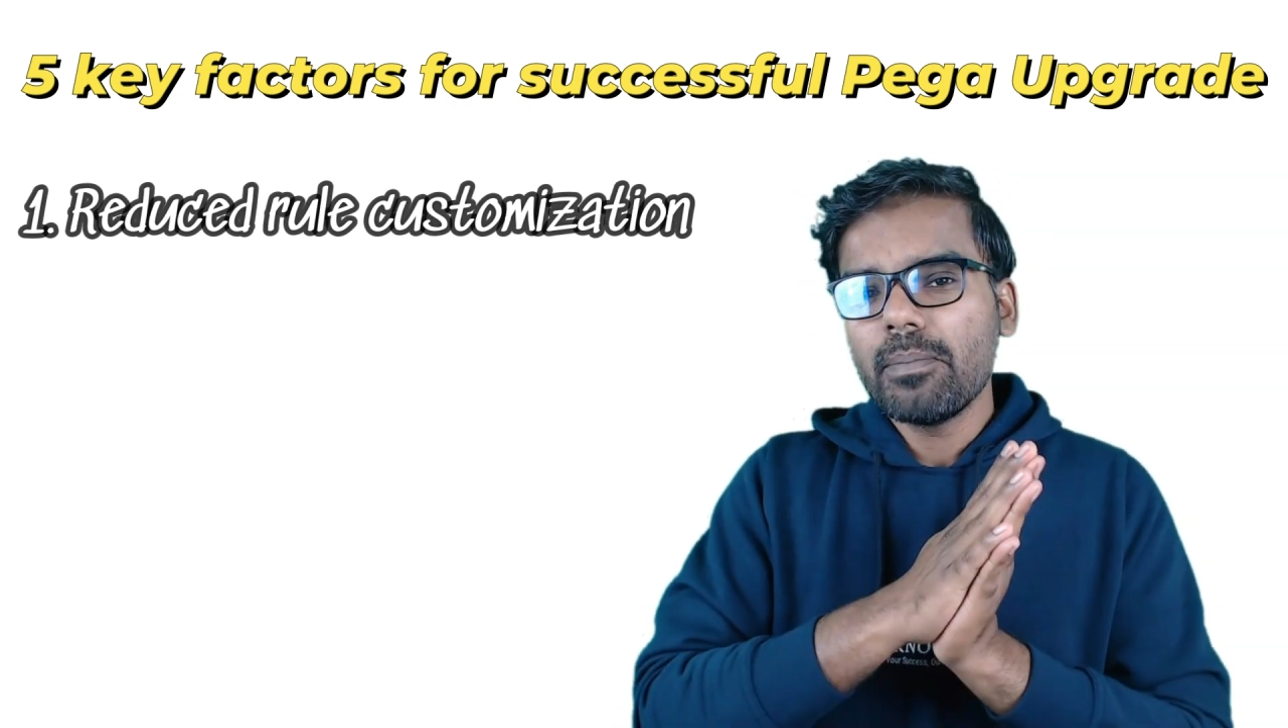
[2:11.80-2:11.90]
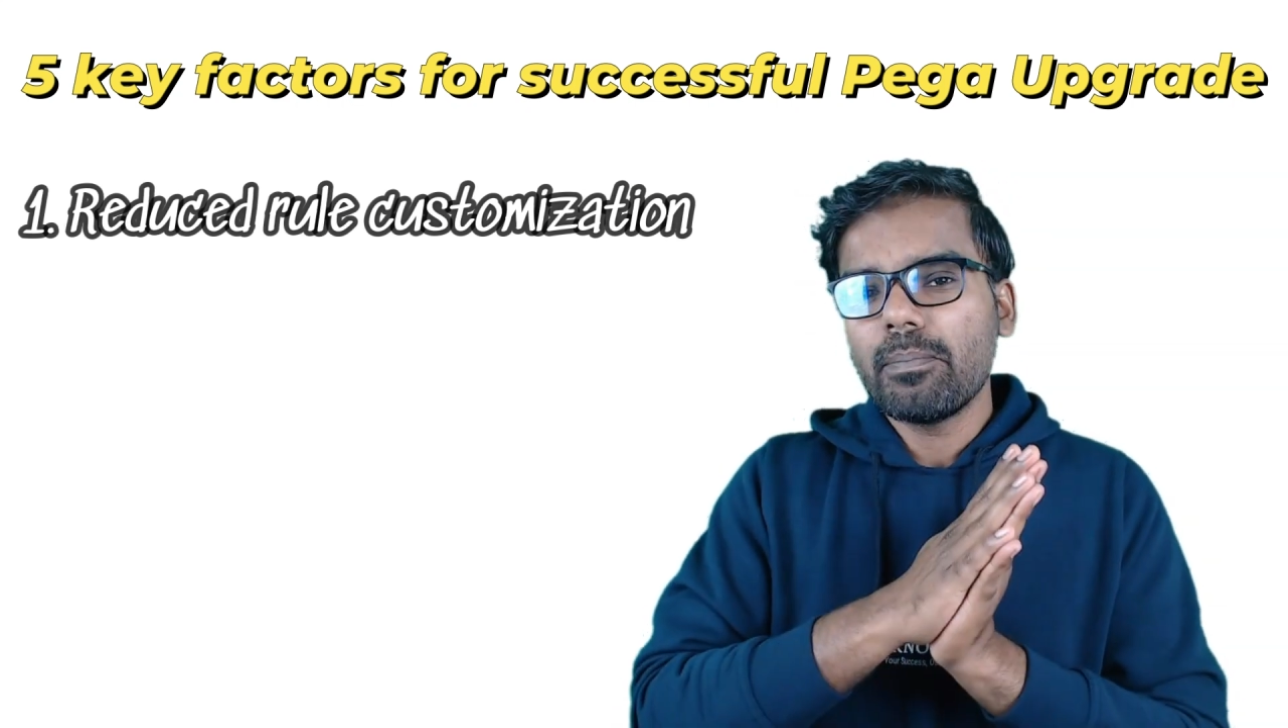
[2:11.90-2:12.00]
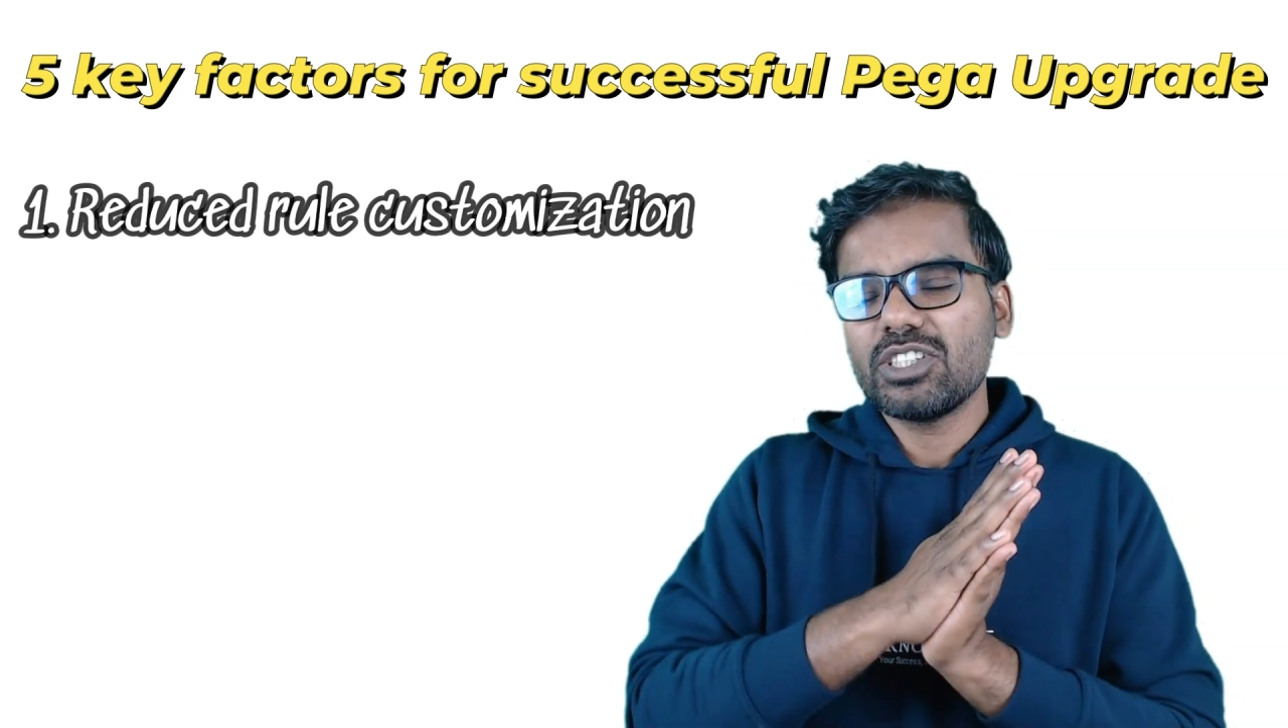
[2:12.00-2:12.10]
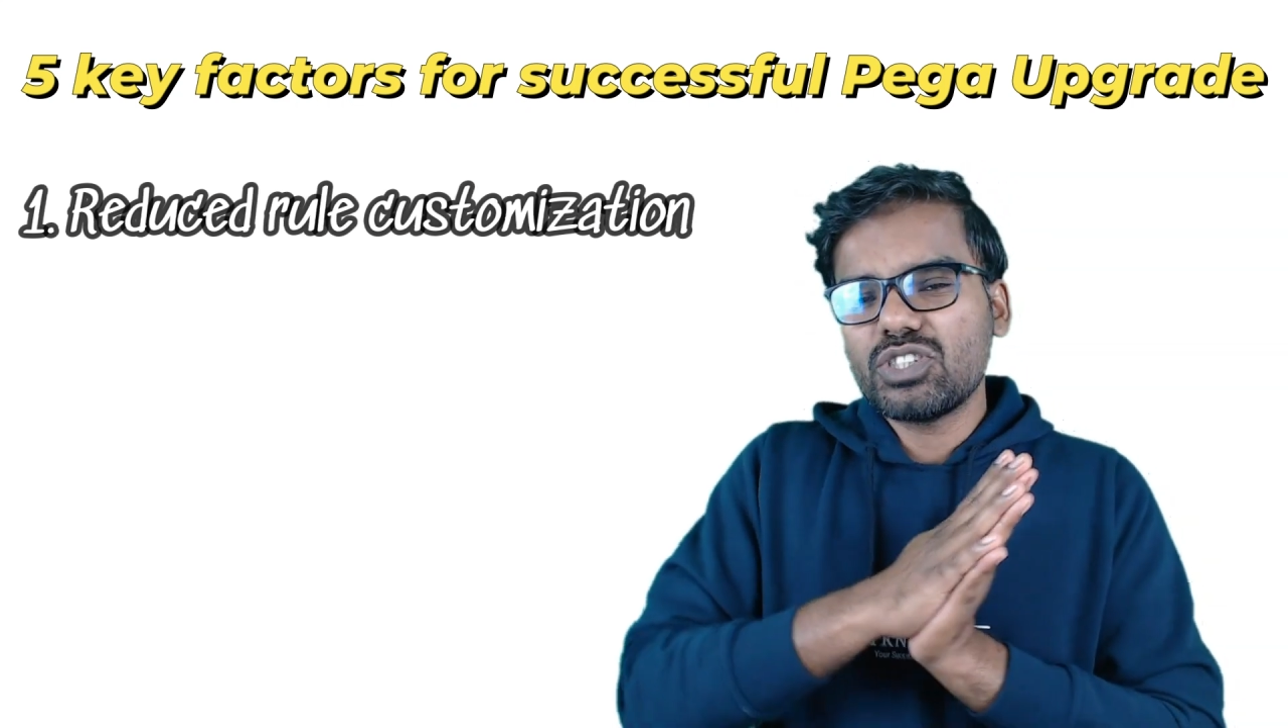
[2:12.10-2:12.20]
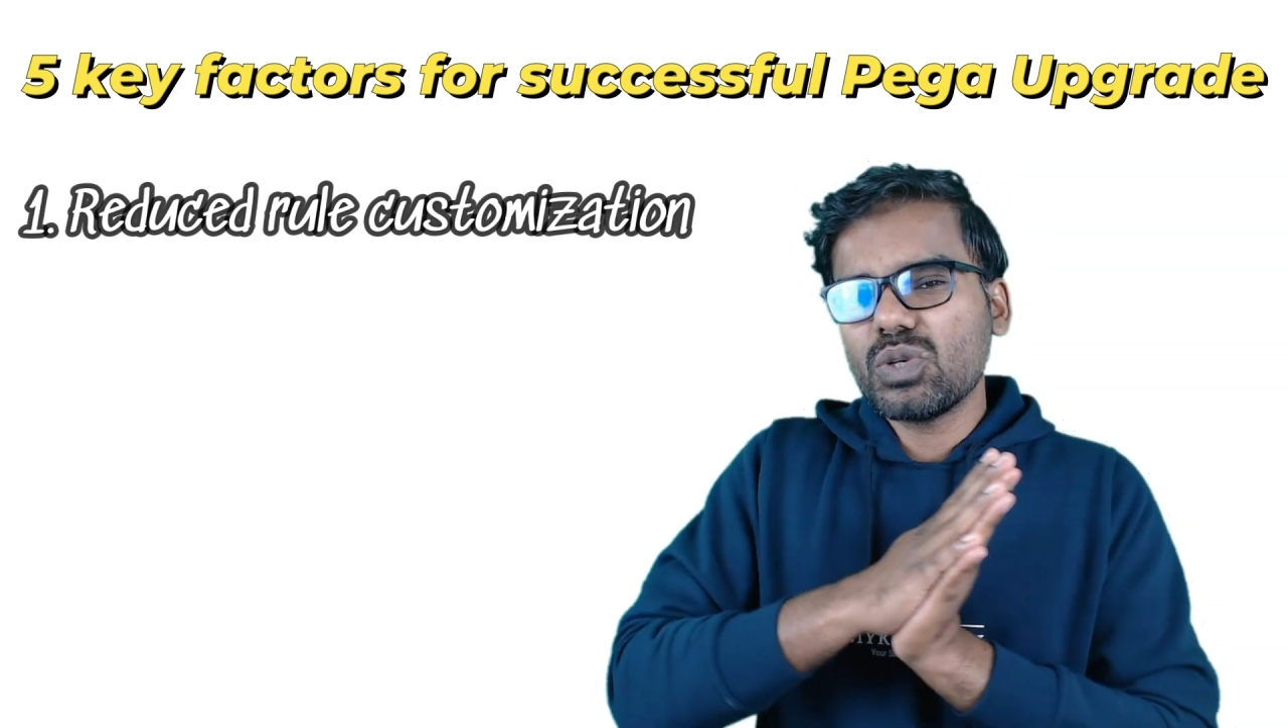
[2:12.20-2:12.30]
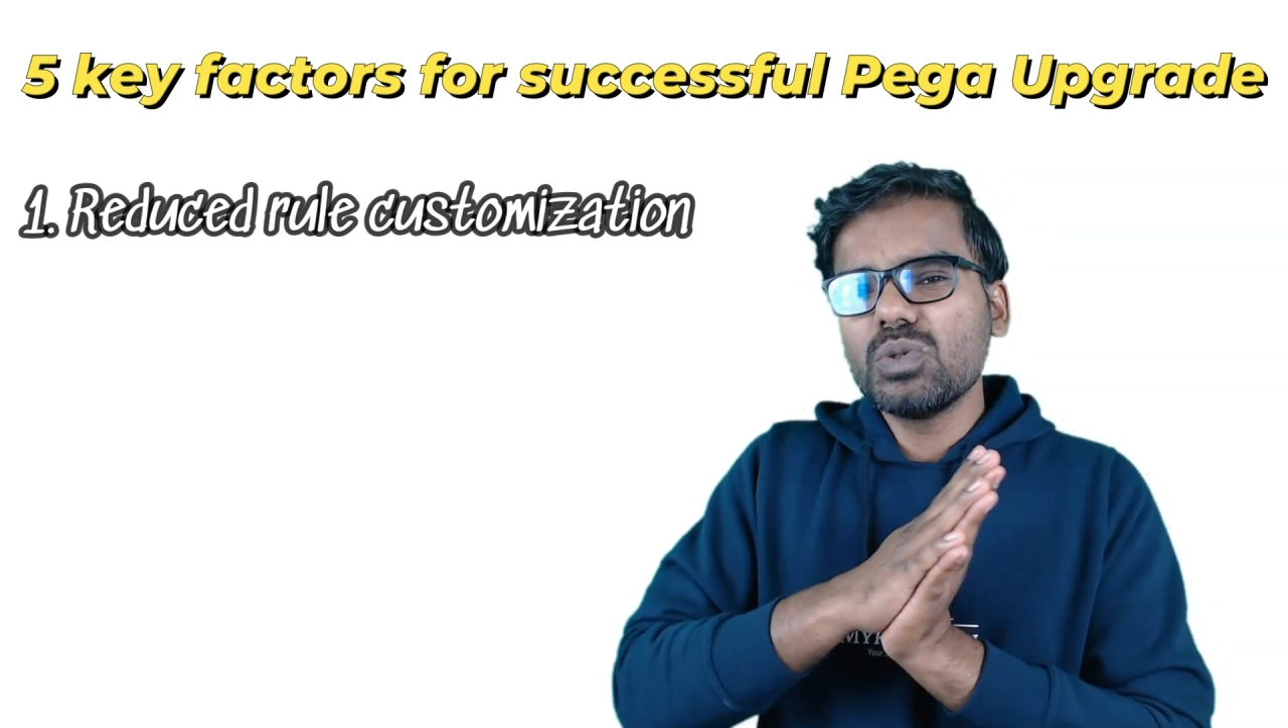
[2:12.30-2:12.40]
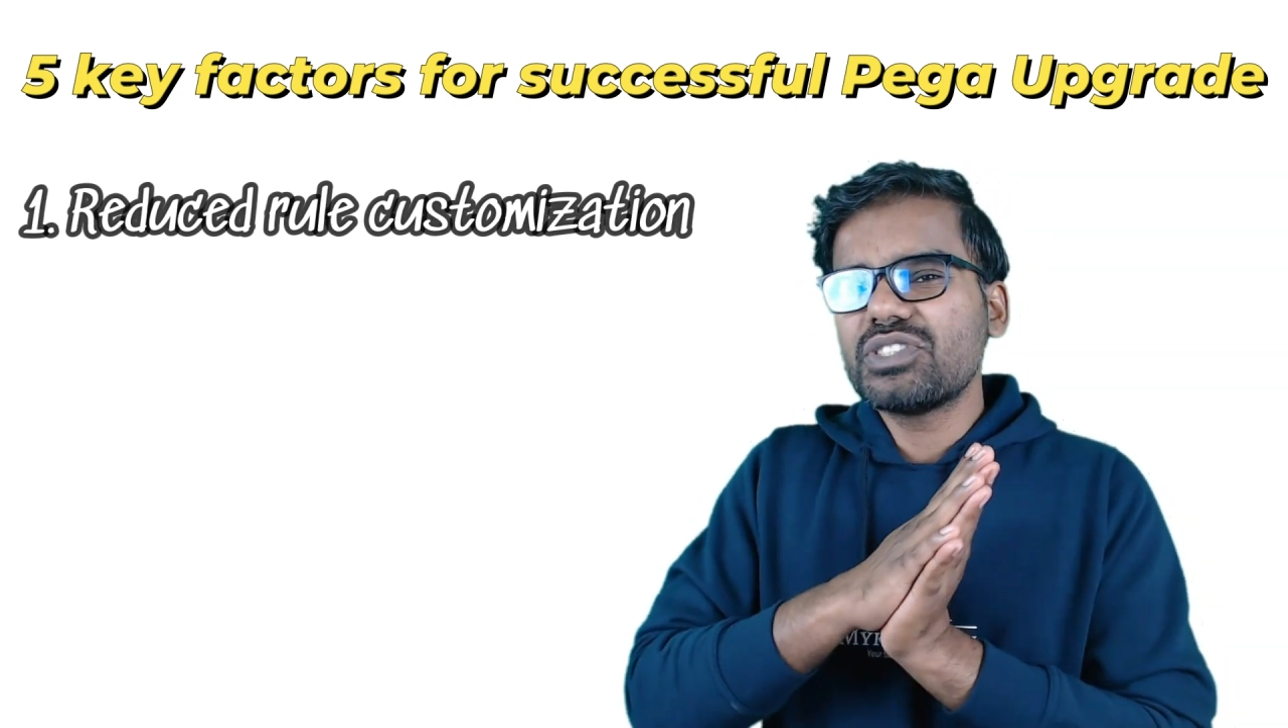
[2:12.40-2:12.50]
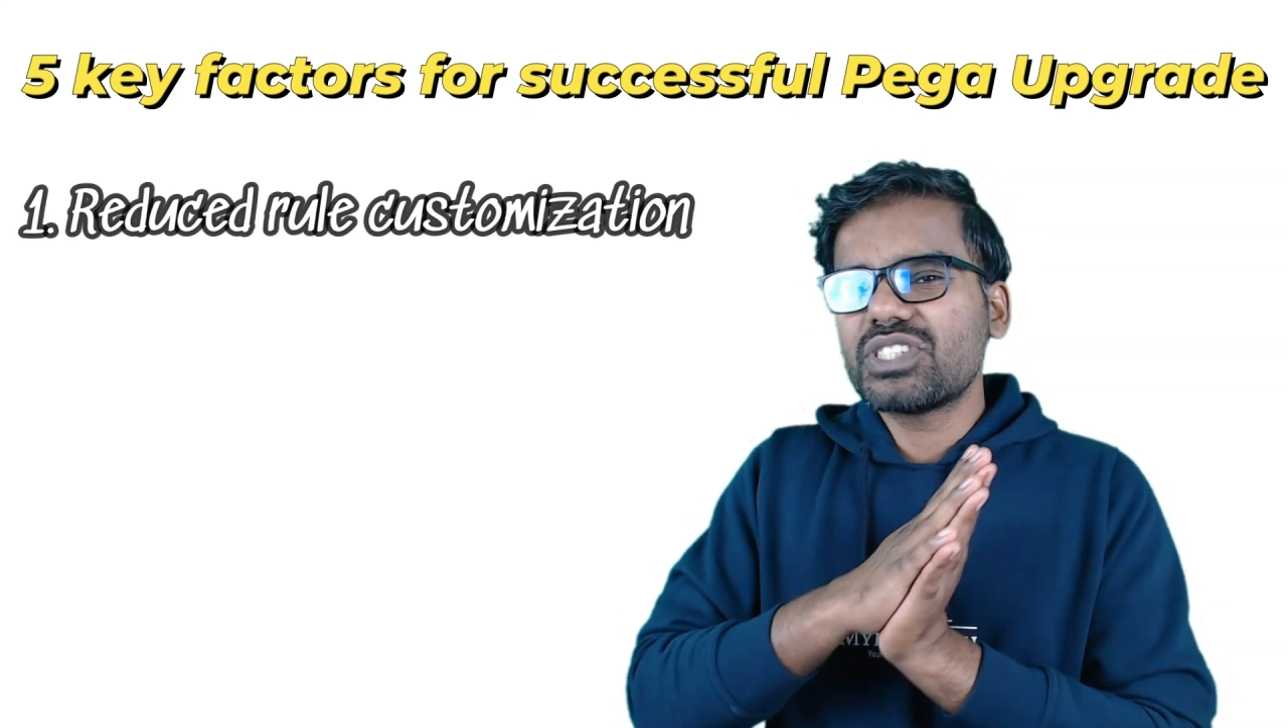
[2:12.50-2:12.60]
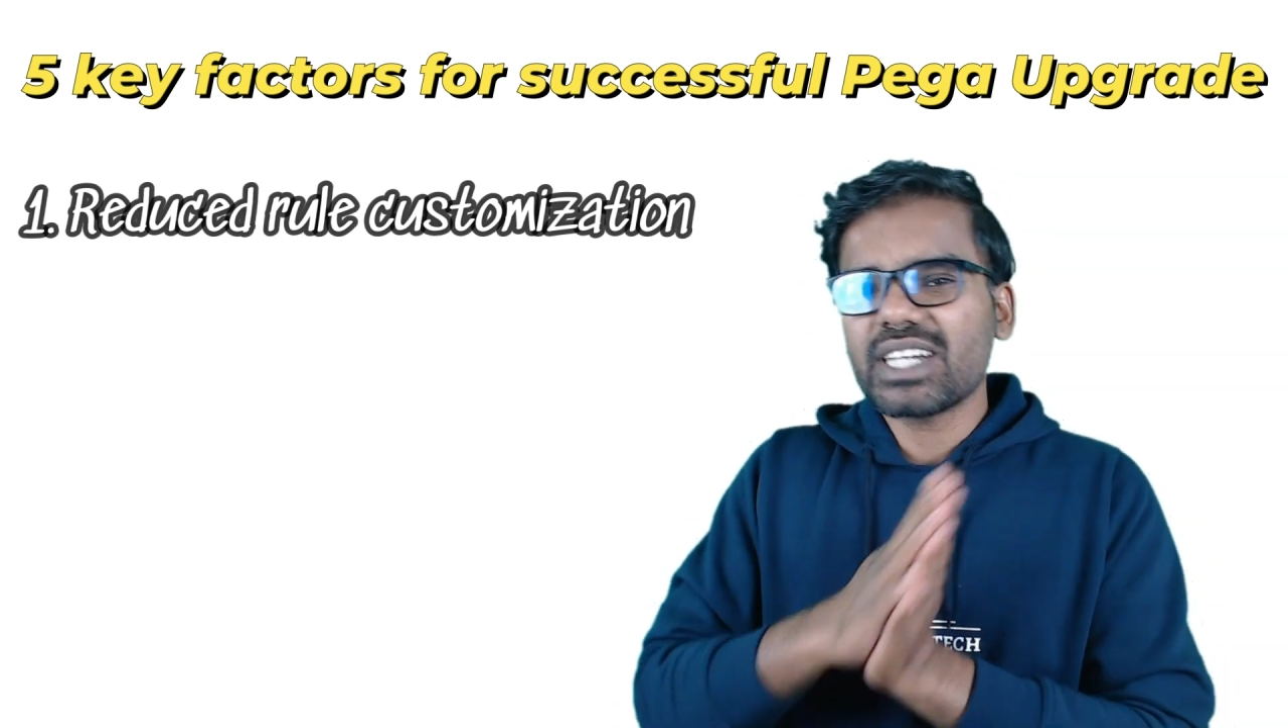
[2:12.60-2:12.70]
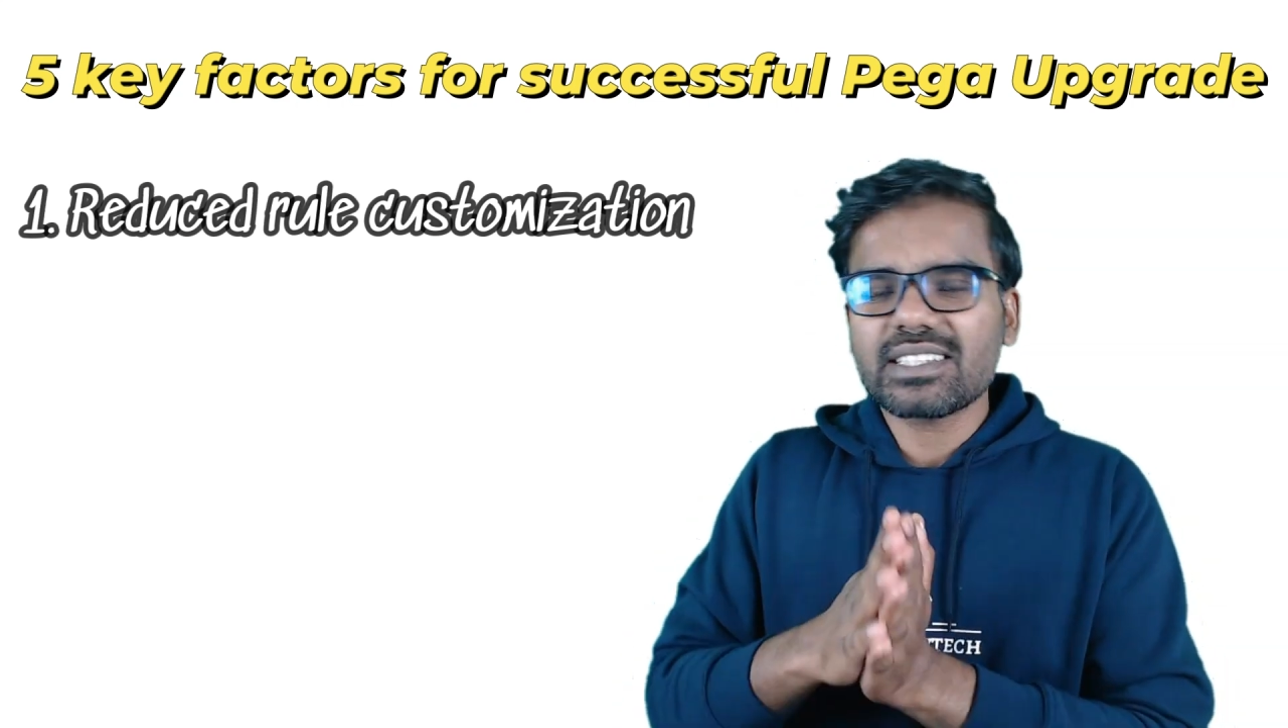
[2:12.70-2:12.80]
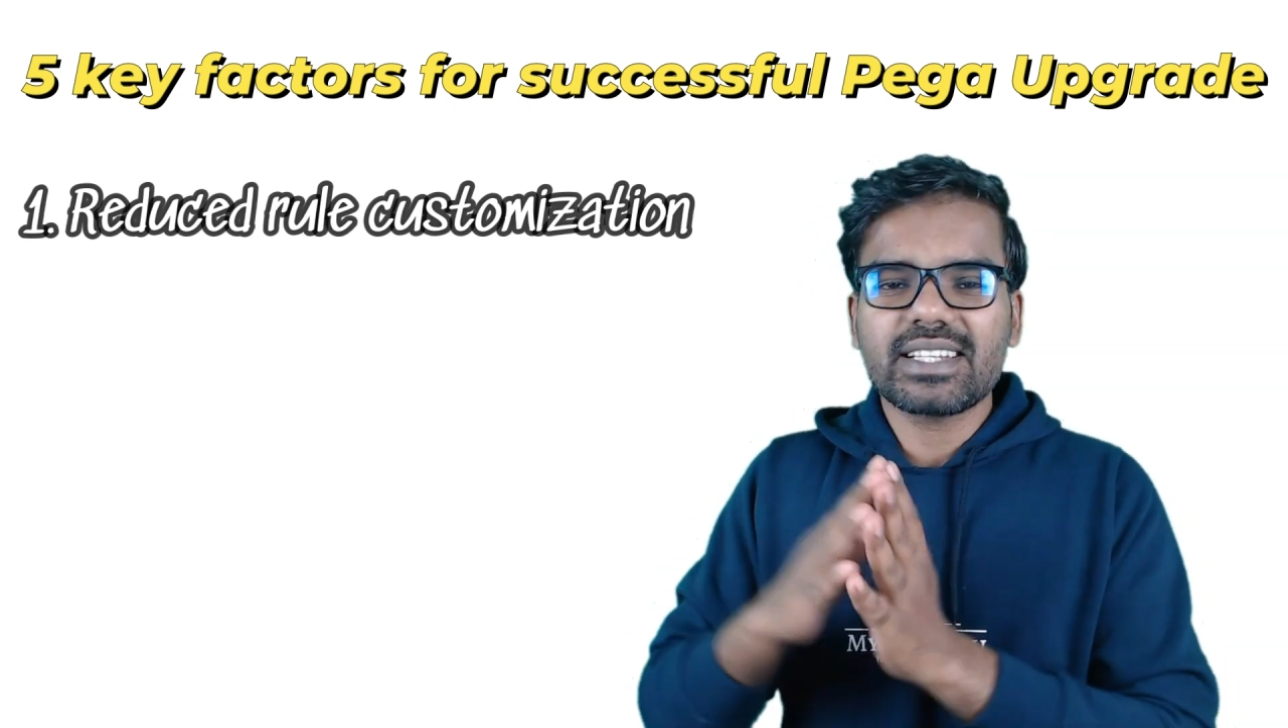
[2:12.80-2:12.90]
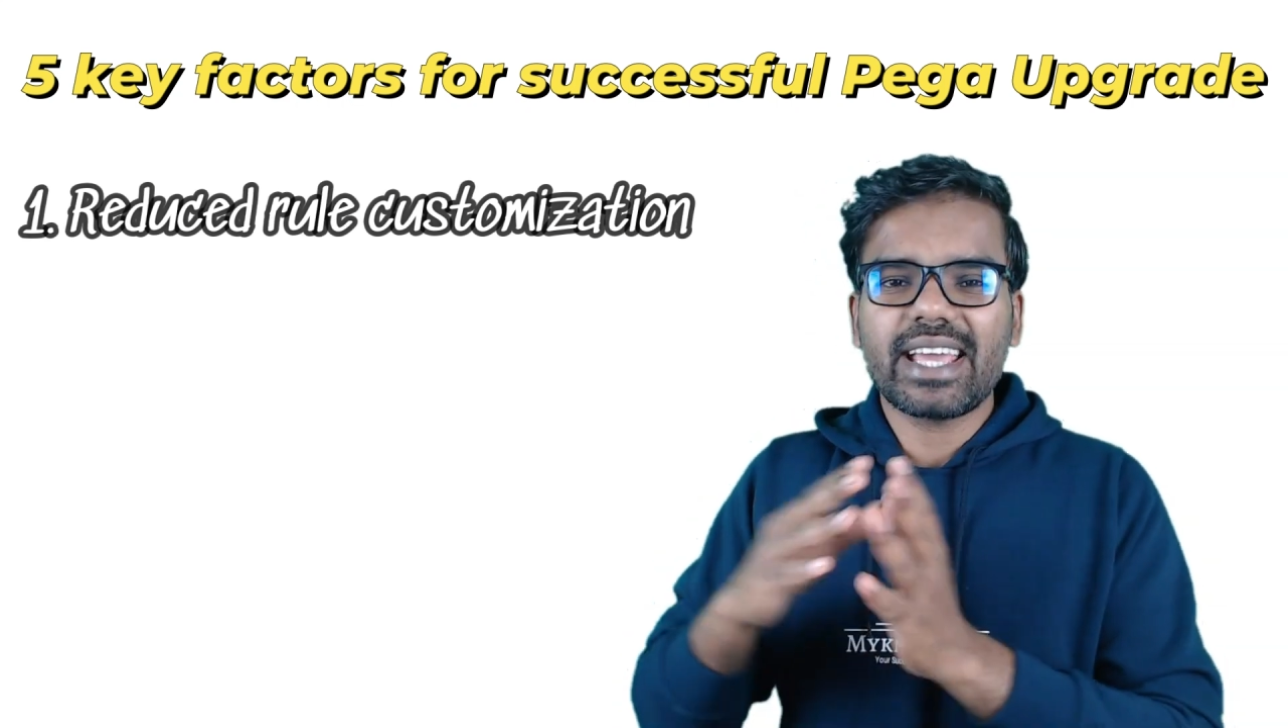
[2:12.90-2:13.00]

but don't just